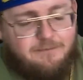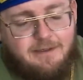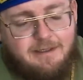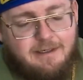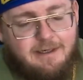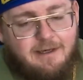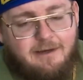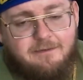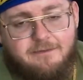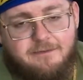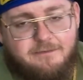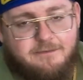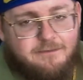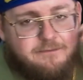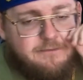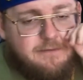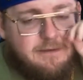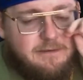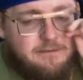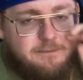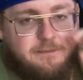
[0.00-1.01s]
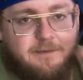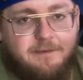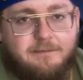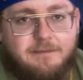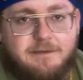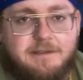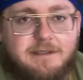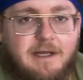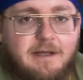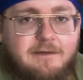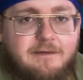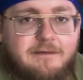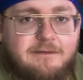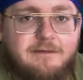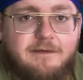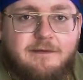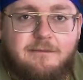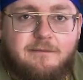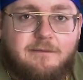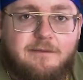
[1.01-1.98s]
Right now, the VA's pretty much got
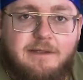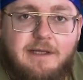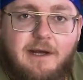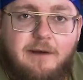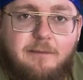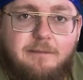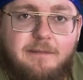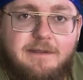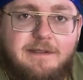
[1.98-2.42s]
this thing rolled out,